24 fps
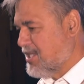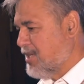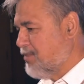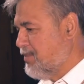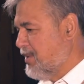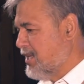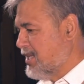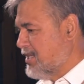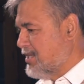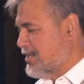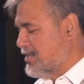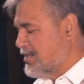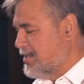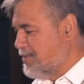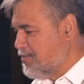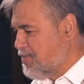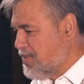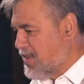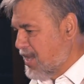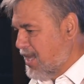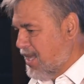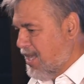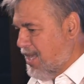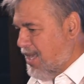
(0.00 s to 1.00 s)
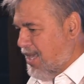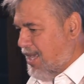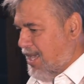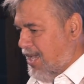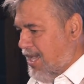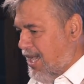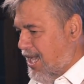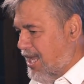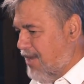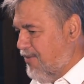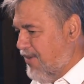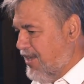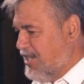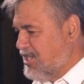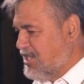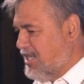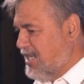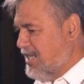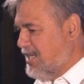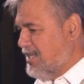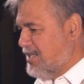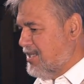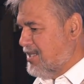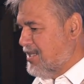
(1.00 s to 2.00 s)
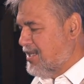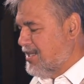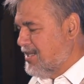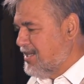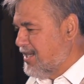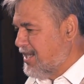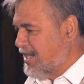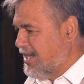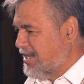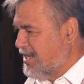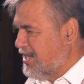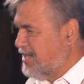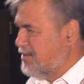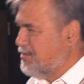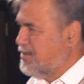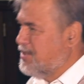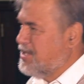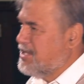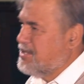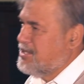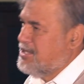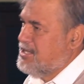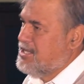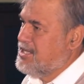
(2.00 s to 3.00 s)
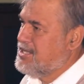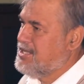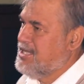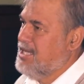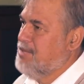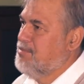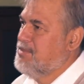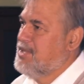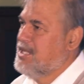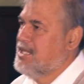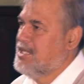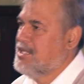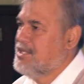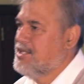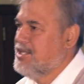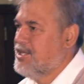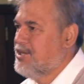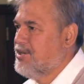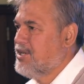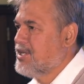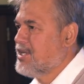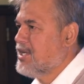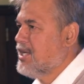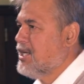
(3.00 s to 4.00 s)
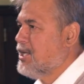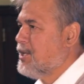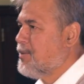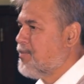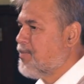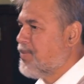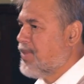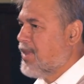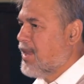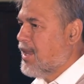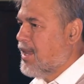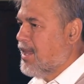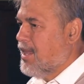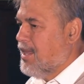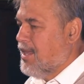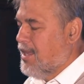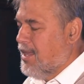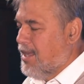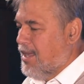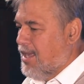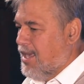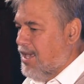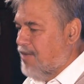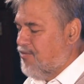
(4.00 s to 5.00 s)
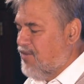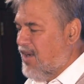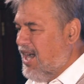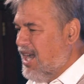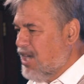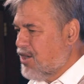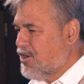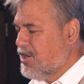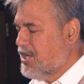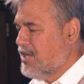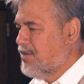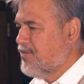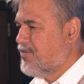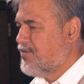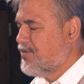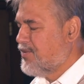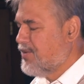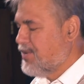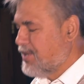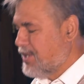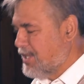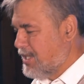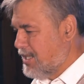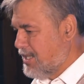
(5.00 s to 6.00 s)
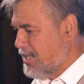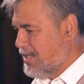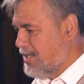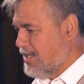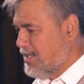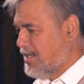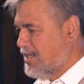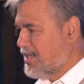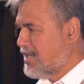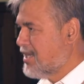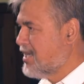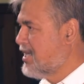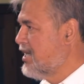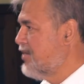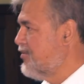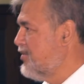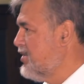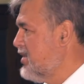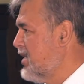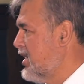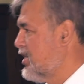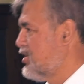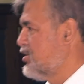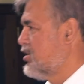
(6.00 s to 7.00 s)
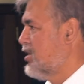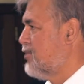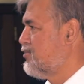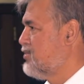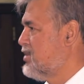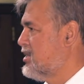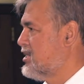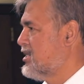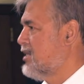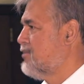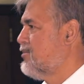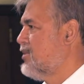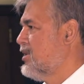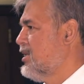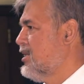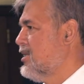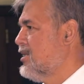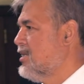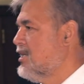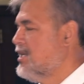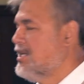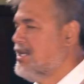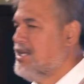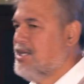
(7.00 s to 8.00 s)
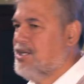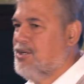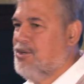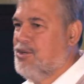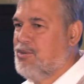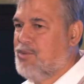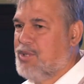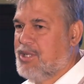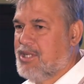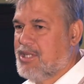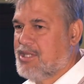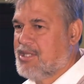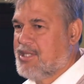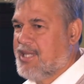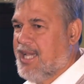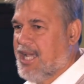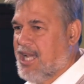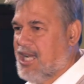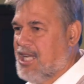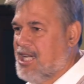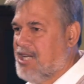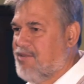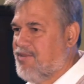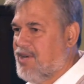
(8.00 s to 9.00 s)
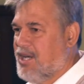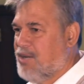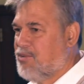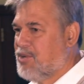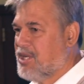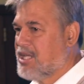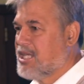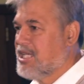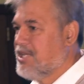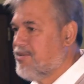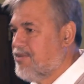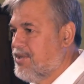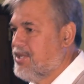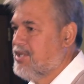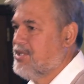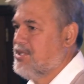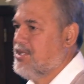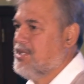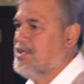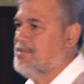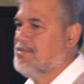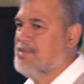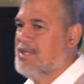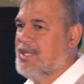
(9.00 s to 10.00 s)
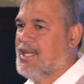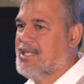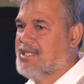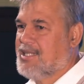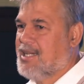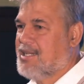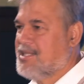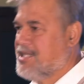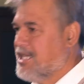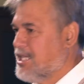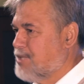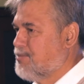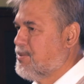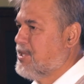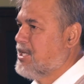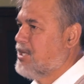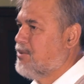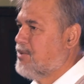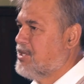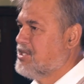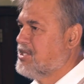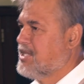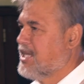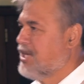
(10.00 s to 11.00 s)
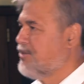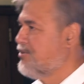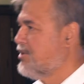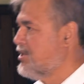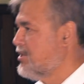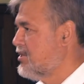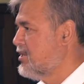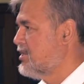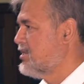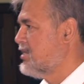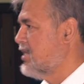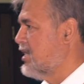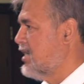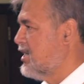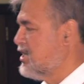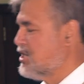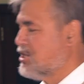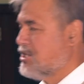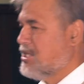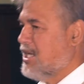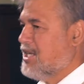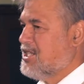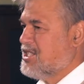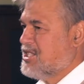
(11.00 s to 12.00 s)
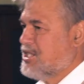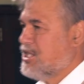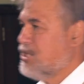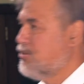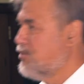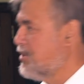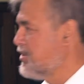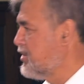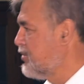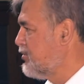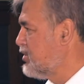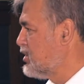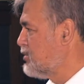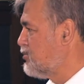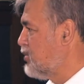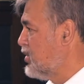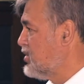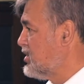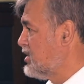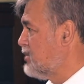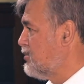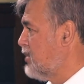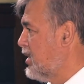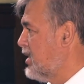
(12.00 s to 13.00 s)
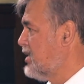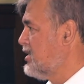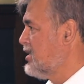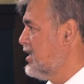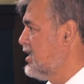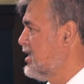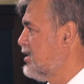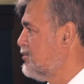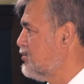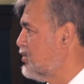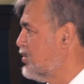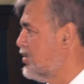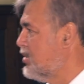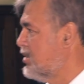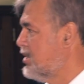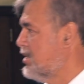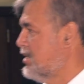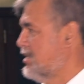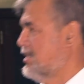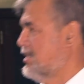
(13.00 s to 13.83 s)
stepping in. And eventually, December a year ago, if I could have given that shop to somebody who would have taken over, I would have given it to him. That's how desperate I was to get rid of this thing. I just didn't want the responsibility anymore.